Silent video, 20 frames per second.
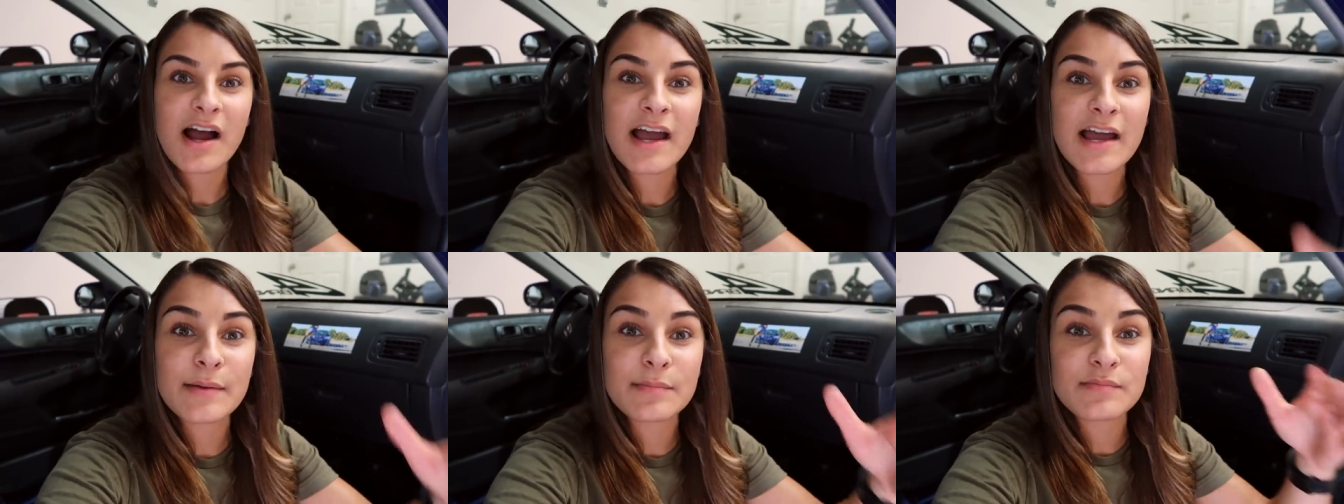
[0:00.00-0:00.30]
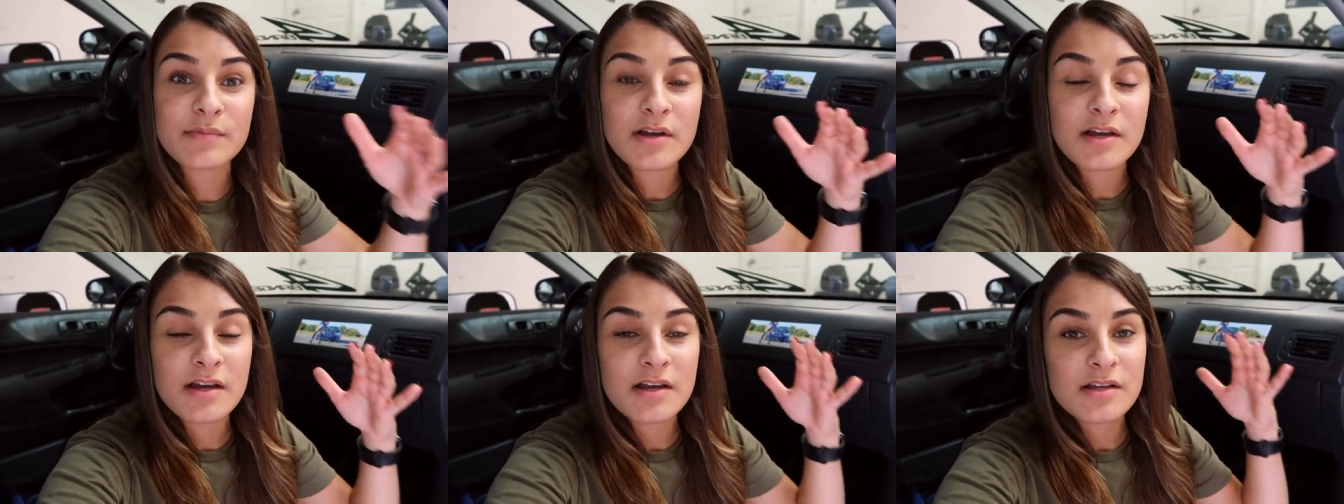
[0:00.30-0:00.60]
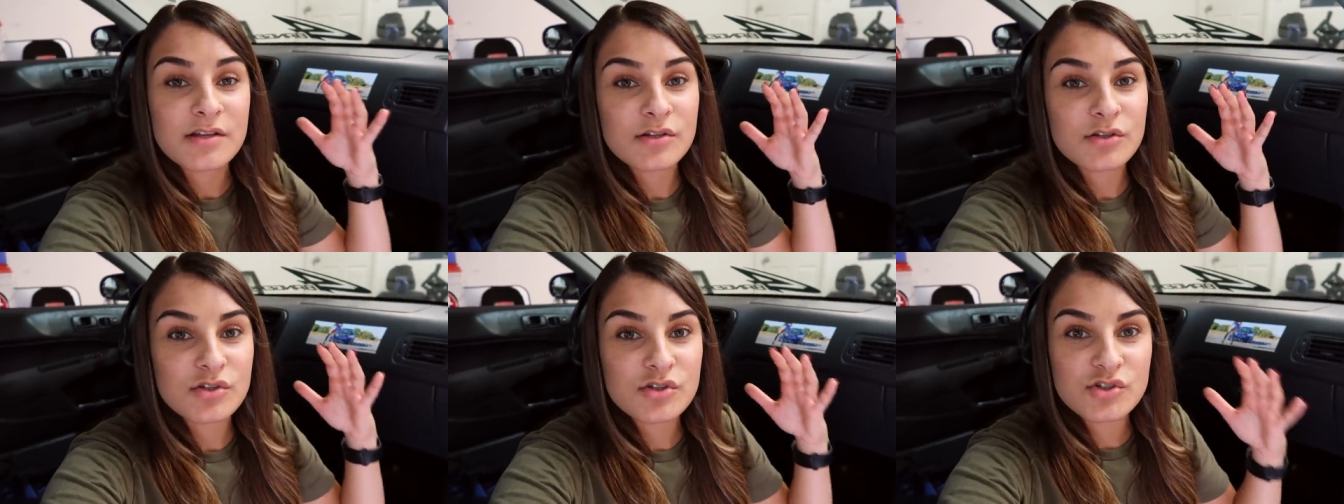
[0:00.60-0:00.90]
I am
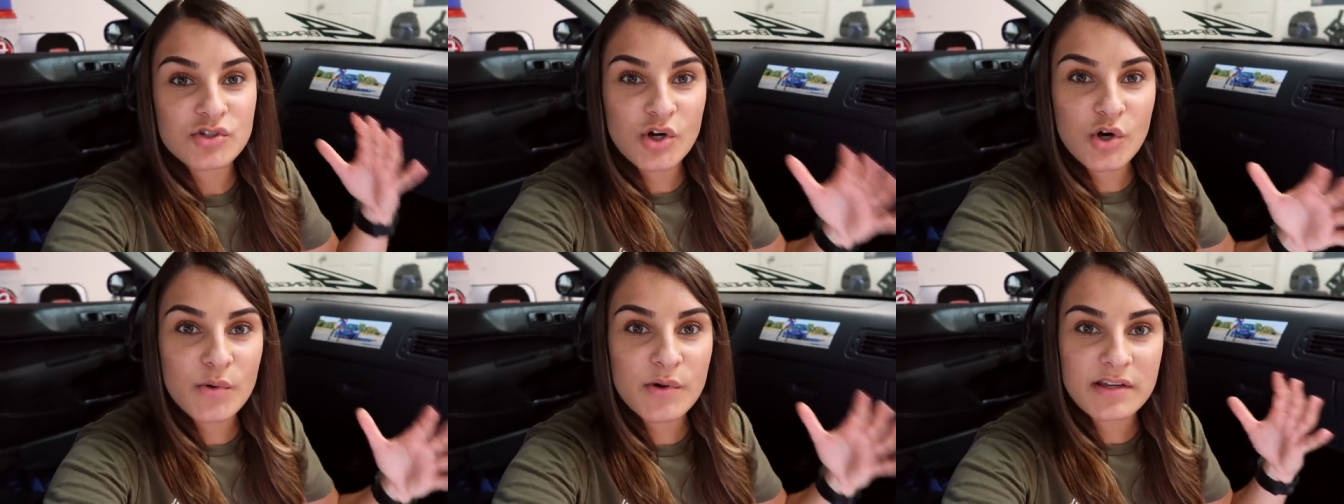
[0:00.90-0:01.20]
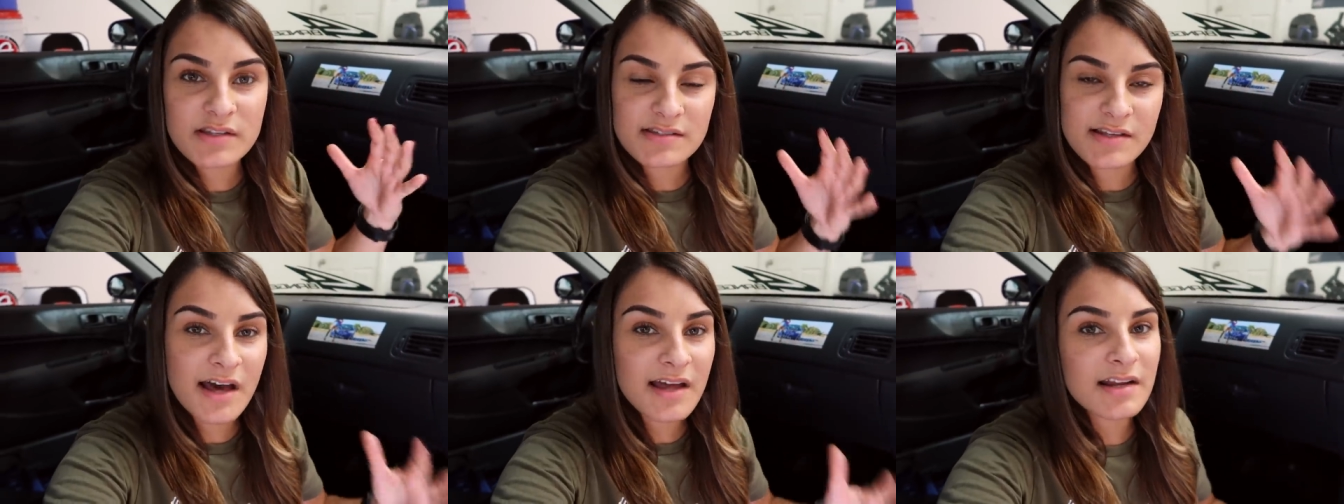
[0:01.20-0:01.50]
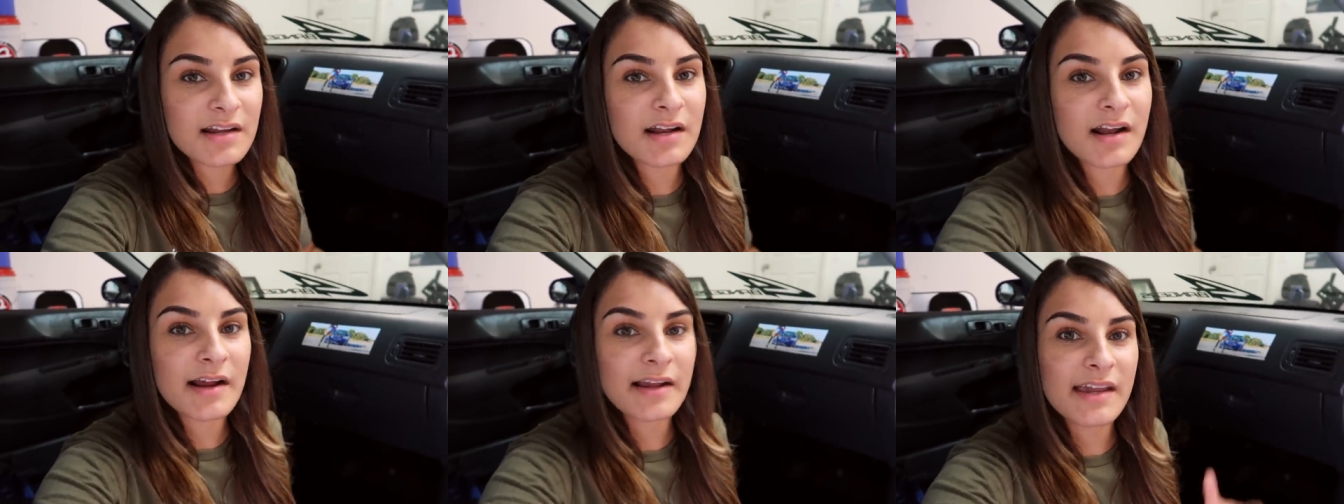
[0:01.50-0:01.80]
so
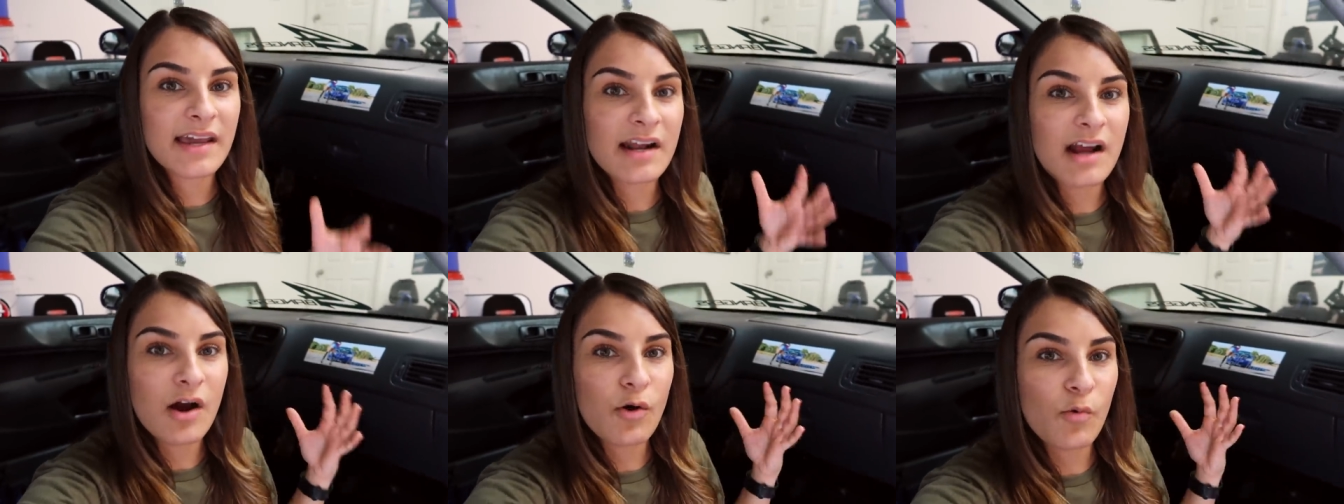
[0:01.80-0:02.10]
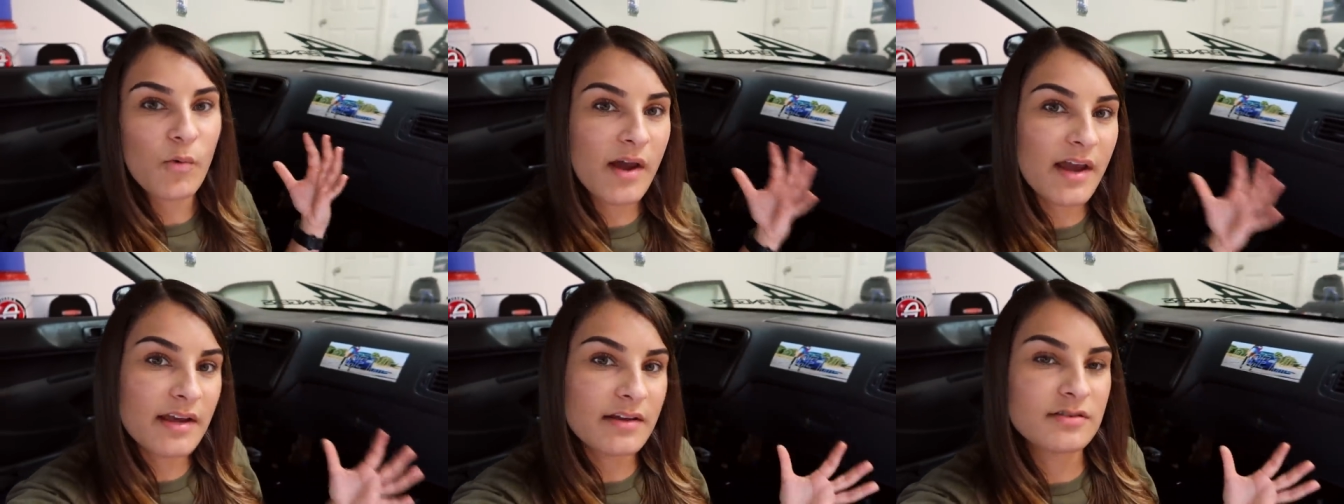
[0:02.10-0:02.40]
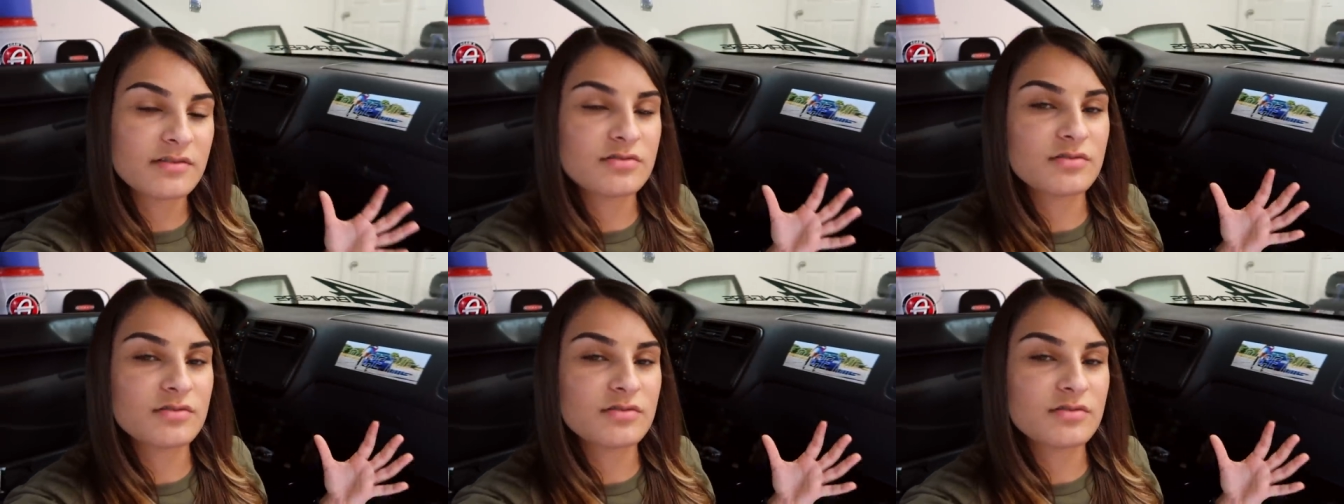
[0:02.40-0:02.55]
excited and I cannot wait